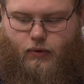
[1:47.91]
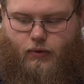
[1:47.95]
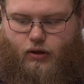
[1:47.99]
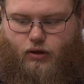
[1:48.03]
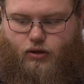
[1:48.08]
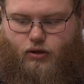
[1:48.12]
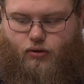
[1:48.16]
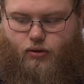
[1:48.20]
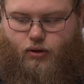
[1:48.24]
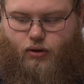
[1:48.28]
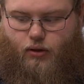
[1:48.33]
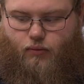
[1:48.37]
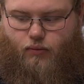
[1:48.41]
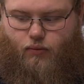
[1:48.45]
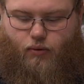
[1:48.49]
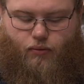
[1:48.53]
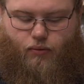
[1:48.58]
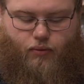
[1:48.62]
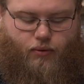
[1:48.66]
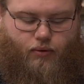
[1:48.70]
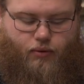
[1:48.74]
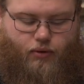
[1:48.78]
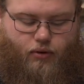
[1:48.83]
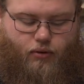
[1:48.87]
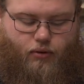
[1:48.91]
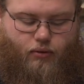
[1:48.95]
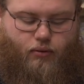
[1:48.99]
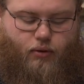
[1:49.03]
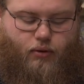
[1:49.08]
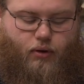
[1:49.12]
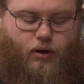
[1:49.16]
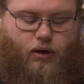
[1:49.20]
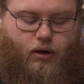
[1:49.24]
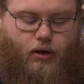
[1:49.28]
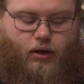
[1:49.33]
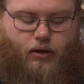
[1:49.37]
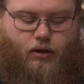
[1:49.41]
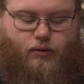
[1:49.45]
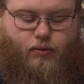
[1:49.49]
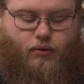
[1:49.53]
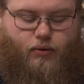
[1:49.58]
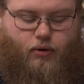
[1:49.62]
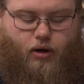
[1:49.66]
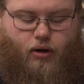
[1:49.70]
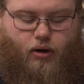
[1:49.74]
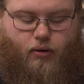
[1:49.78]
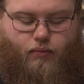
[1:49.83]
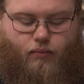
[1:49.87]
And so then what we would do is we
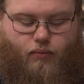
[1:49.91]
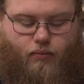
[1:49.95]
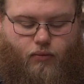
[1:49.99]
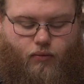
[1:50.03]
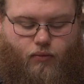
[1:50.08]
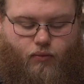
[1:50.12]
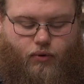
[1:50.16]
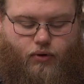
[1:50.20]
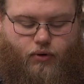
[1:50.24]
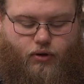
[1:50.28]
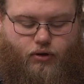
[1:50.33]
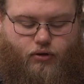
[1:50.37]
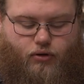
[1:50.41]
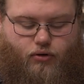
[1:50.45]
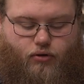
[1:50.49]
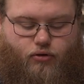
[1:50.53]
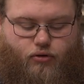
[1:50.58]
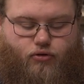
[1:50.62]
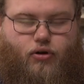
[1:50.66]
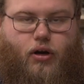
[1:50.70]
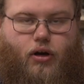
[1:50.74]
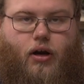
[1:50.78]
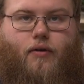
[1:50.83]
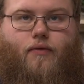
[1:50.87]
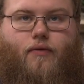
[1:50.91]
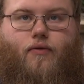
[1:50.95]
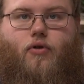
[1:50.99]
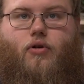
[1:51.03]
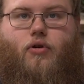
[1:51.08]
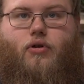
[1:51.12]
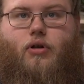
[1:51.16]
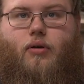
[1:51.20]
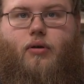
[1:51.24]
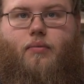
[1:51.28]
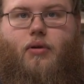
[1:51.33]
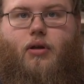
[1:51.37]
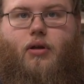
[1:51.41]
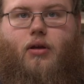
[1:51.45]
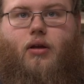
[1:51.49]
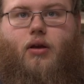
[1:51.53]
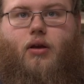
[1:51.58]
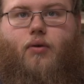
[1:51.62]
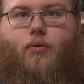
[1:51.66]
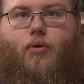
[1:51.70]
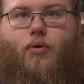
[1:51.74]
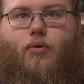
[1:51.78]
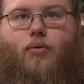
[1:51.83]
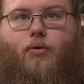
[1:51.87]
would come with a screwdriver or something,
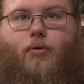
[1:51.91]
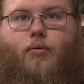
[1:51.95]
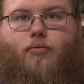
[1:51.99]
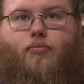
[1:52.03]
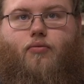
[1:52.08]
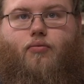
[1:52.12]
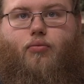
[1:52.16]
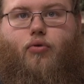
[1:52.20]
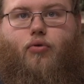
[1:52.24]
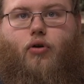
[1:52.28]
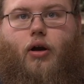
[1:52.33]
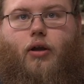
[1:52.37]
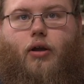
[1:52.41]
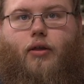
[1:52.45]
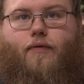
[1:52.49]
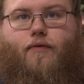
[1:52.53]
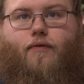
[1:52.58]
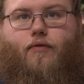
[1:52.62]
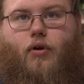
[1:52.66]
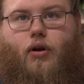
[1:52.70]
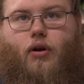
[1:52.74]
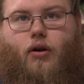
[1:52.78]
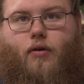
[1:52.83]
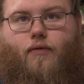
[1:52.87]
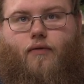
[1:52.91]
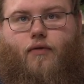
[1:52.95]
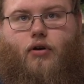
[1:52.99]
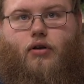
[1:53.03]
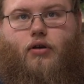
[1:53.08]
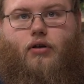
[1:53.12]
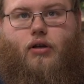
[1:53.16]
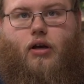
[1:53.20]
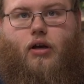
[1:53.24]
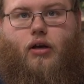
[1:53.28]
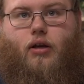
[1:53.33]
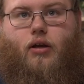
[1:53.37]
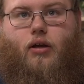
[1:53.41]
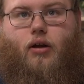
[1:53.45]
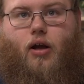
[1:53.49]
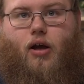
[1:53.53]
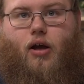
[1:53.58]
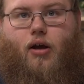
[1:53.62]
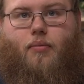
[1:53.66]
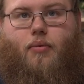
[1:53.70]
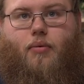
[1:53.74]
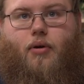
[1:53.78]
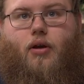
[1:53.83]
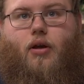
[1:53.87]
and we would pry the front of our socket
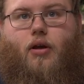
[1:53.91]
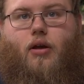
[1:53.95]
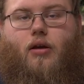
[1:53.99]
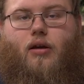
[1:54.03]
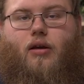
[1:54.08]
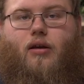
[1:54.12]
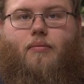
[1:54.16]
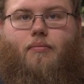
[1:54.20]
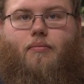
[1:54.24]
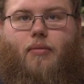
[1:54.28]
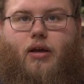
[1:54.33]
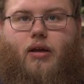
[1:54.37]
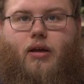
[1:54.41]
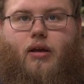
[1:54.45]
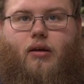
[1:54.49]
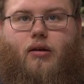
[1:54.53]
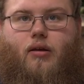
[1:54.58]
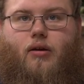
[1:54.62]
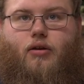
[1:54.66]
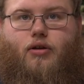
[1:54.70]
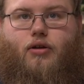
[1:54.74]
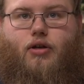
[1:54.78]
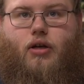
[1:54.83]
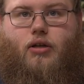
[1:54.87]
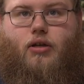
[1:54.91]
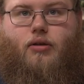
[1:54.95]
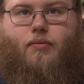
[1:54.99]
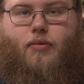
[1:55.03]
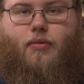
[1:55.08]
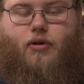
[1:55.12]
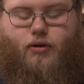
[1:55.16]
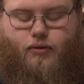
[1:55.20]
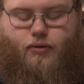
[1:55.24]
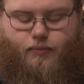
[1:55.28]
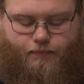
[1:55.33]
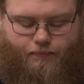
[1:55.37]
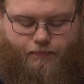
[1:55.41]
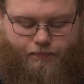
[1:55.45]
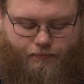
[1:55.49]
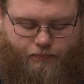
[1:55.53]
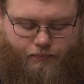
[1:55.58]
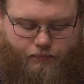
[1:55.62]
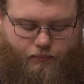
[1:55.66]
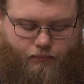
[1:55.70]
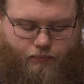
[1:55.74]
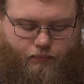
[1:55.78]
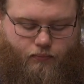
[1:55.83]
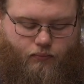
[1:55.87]
up, making an adjustment.
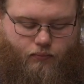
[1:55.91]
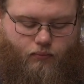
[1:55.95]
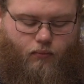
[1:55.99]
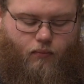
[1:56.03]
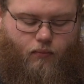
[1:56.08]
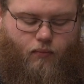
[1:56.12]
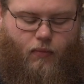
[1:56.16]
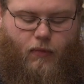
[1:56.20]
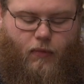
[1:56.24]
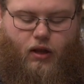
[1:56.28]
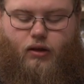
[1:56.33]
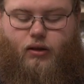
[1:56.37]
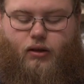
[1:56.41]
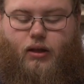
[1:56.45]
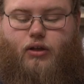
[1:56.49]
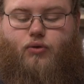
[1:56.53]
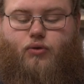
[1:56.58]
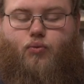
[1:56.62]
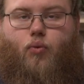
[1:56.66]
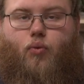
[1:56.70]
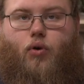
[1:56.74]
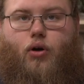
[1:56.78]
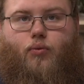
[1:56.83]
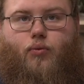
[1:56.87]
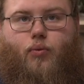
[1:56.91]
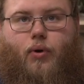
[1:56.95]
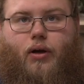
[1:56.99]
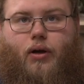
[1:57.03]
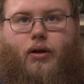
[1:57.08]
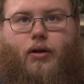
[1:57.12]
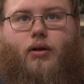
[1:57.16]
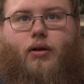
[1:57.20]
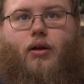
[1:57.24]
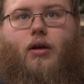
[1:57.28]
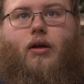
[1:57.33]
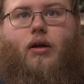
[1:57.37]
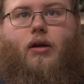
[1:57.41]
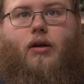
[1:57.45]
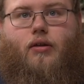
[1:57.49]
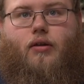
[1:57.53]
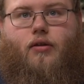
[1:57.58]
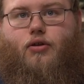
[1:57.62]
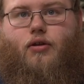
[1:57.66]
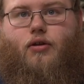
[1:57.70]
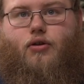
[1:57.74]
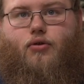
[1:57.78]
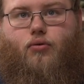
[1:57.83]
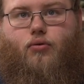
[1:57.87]
And that's one way
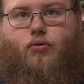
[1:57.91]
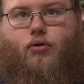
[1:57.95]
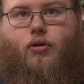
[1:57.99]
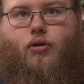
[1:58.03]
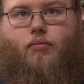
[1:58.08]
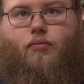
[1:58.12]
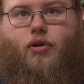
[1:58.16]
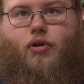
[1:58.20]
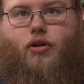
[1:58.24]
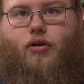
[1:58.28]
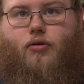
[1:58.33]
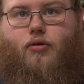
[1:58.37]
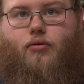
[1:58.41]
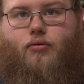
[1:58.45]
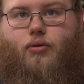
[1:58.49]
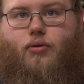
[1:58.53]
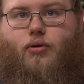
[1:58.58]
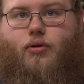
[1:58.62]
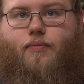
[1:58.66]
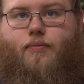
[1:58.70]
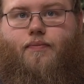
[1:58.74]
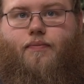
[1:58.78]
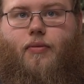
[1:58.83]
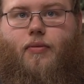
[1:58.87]
this tool can be used.